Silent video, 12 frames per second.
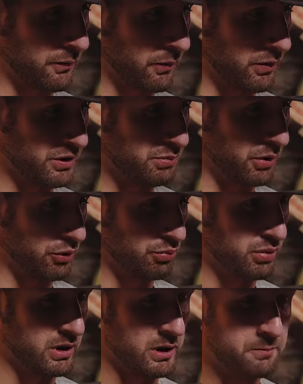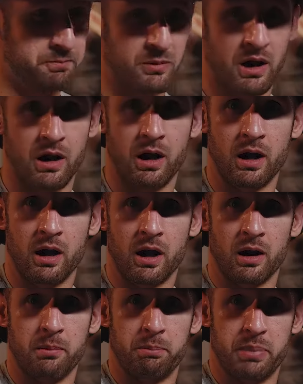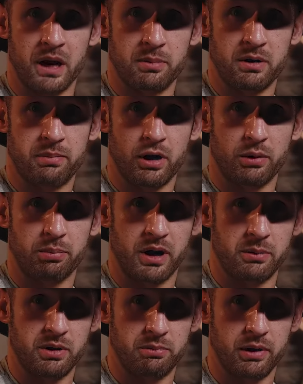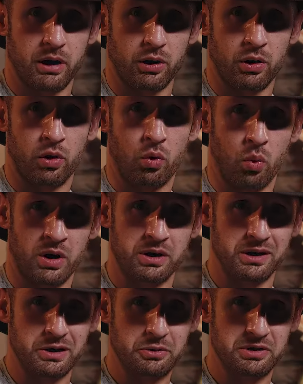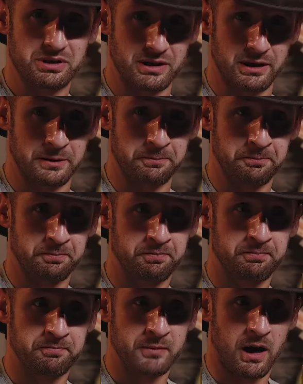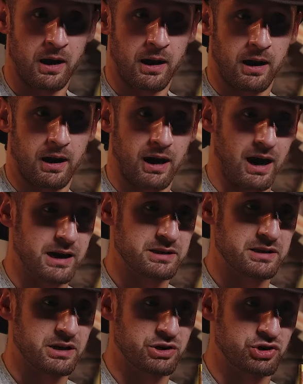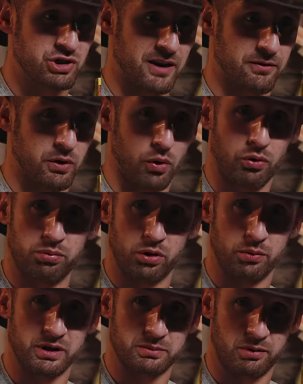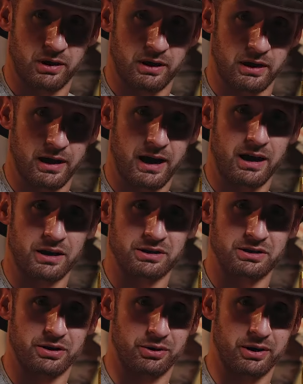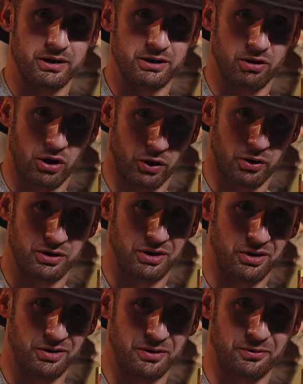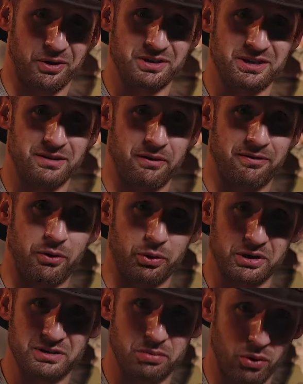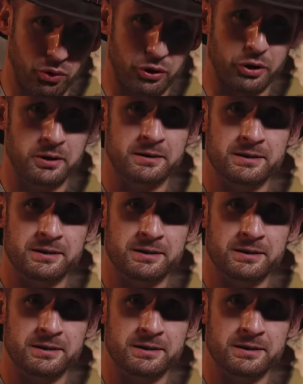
for this book would be Baby Bear, what do you see? I see Jeff Goldblum explaining chaos theory to Laura Dern in the front seat of a Ford Explorer.